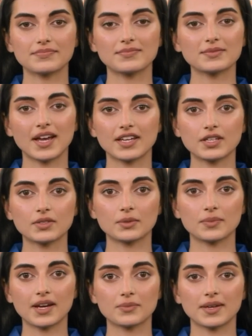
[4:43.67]
Regular
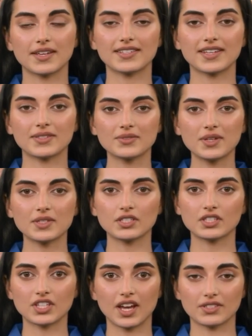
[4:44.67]
maintenance includes
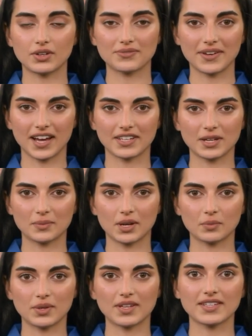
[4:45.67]
gentle
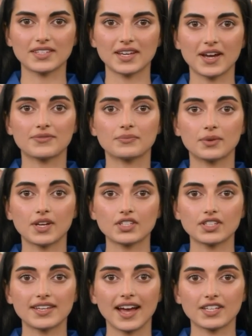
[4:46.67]
vacuuming with a soft brush
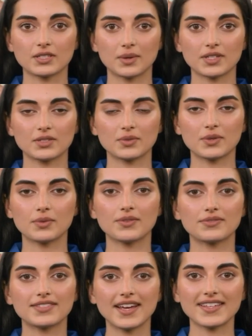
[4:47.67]
attachment to
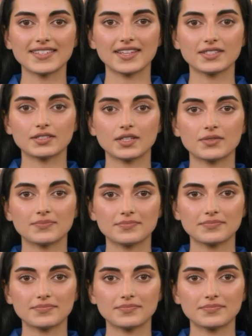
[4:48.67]
remove dust and dirt.